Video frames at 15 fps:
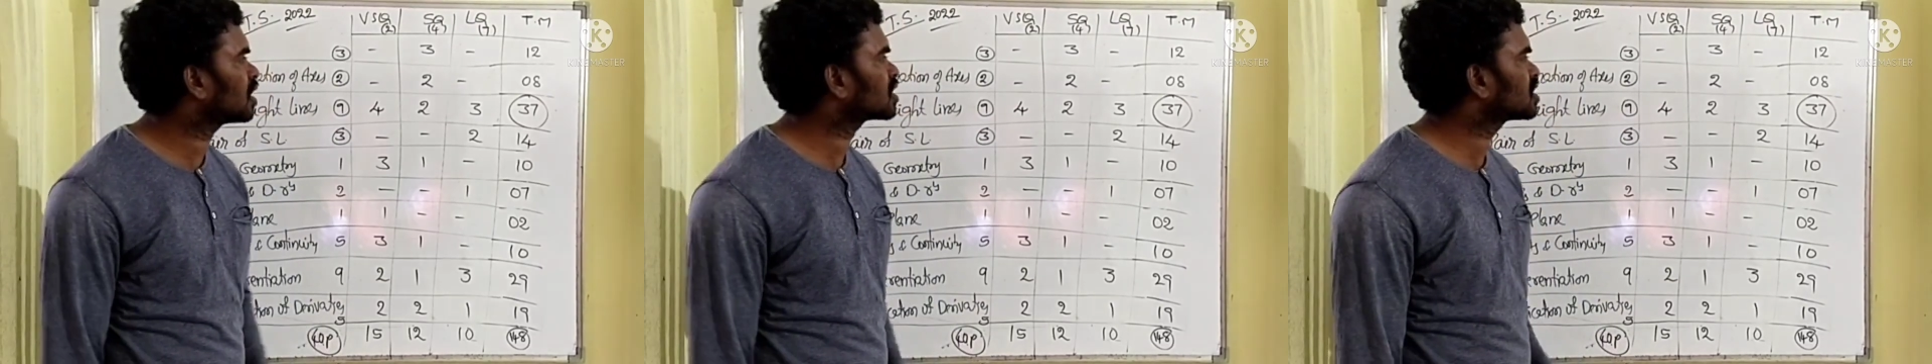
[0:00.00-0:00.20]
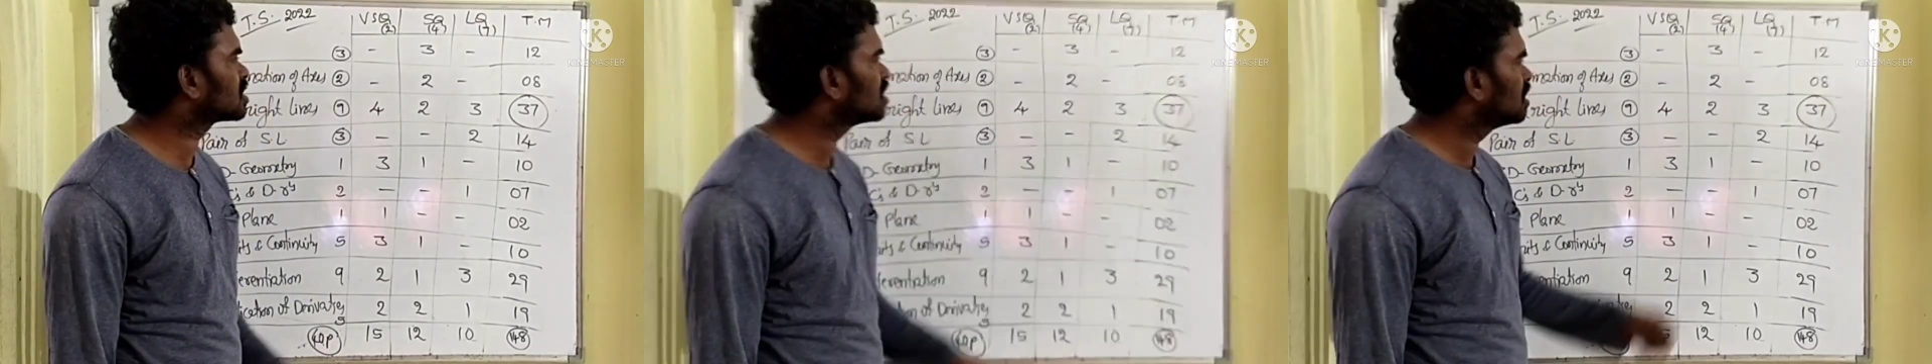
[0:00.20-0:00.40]

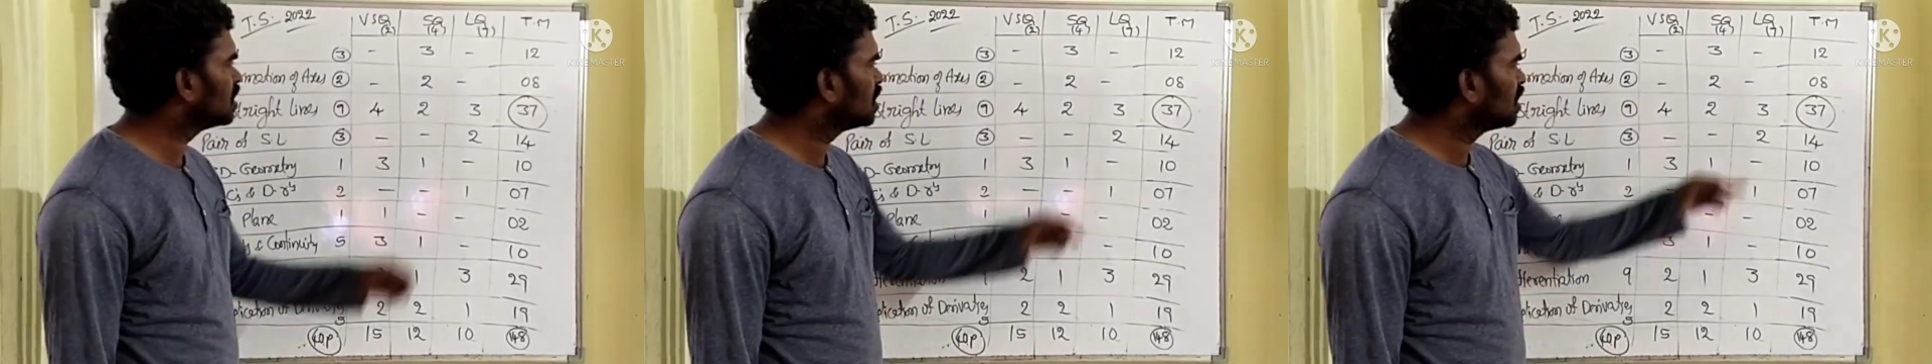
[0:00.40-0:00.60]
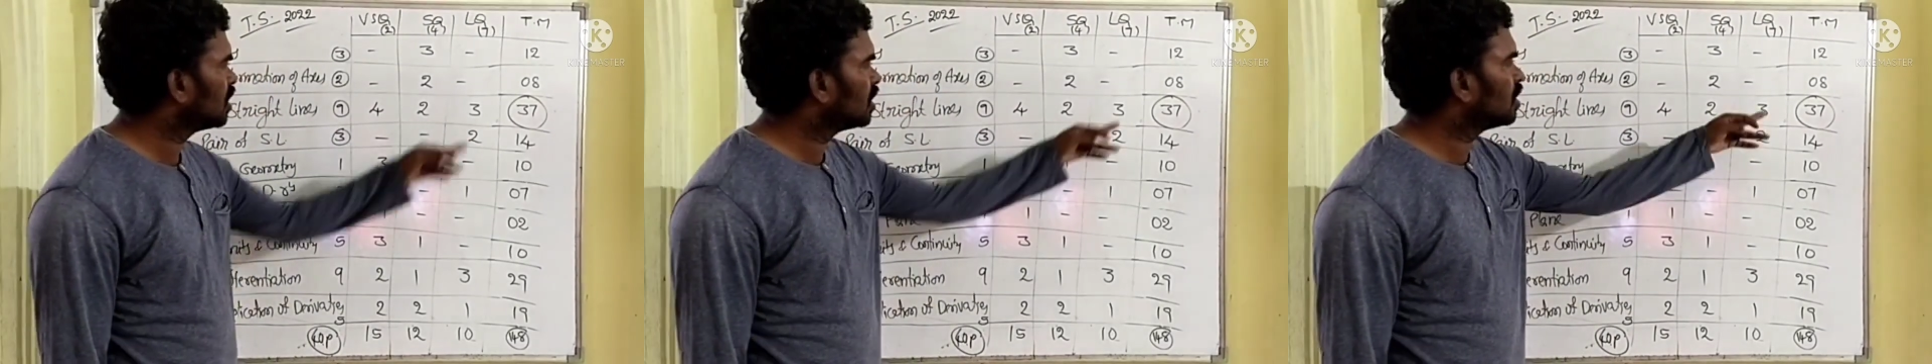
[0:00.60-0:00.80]
marks.
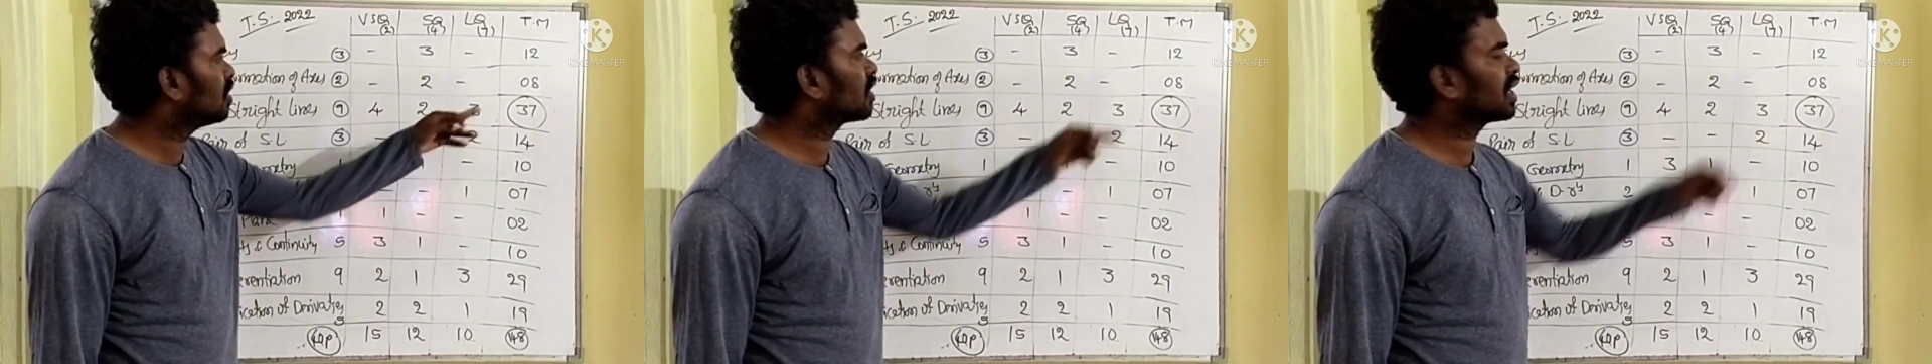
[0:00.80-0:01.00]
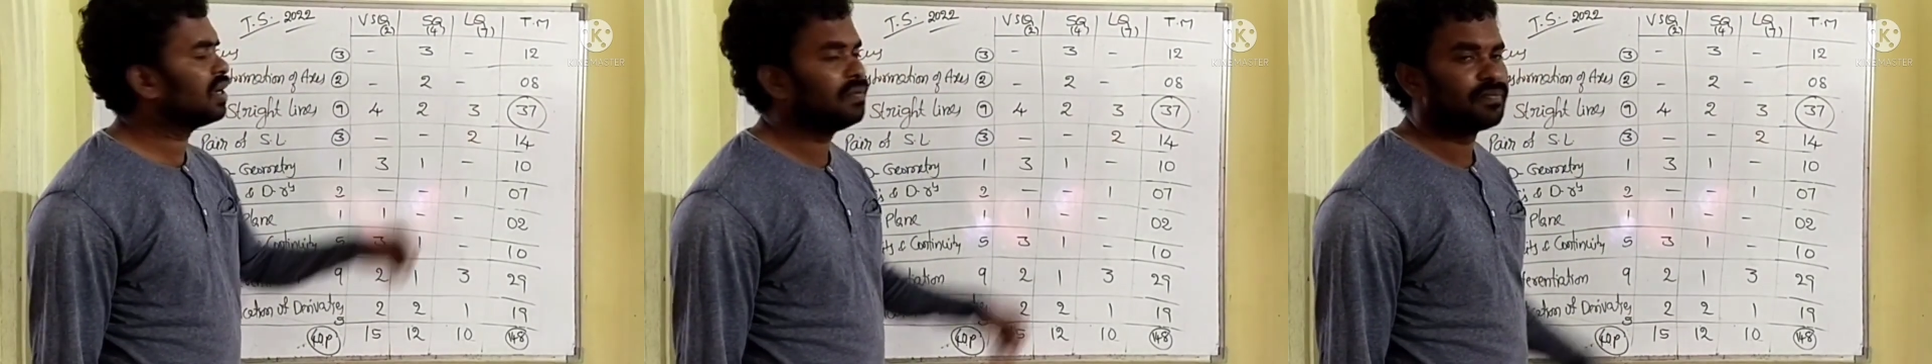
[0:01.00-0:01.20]

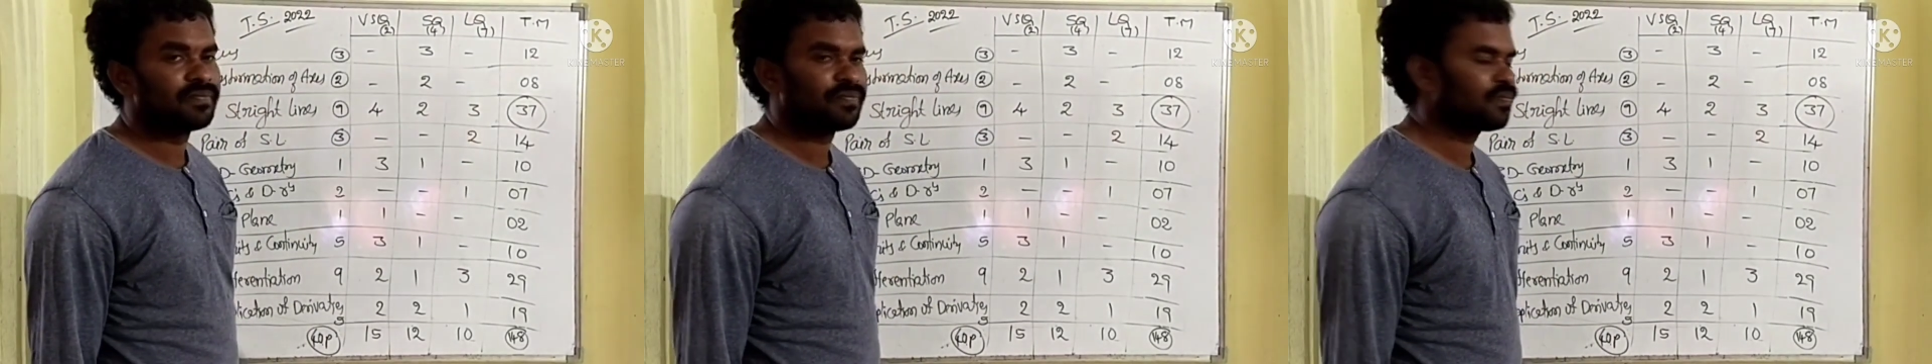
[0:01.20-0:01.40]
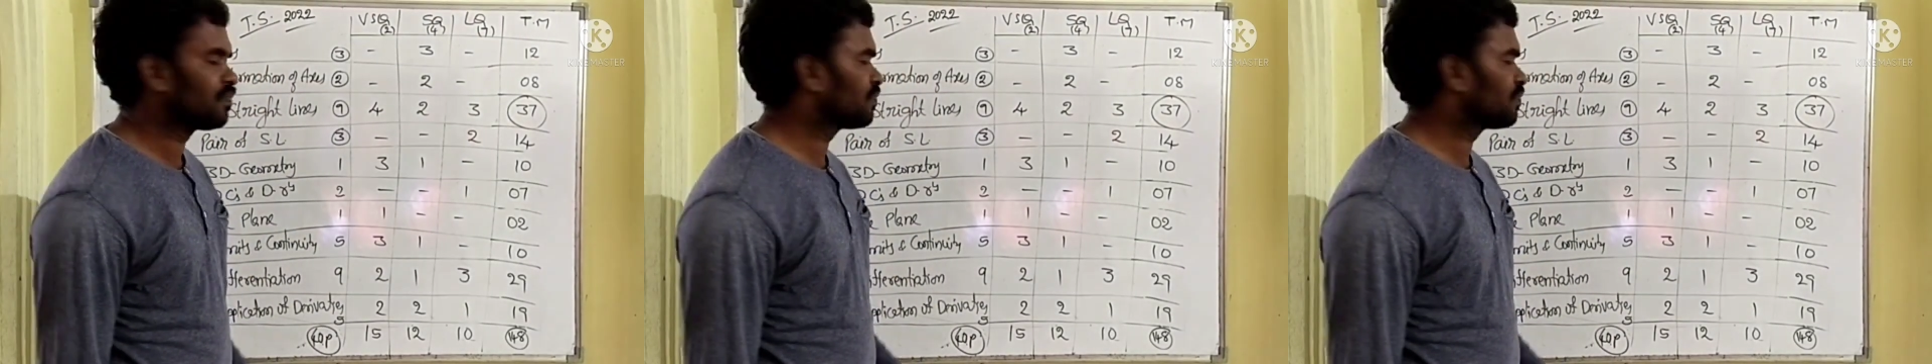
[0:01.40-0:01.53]
Okay,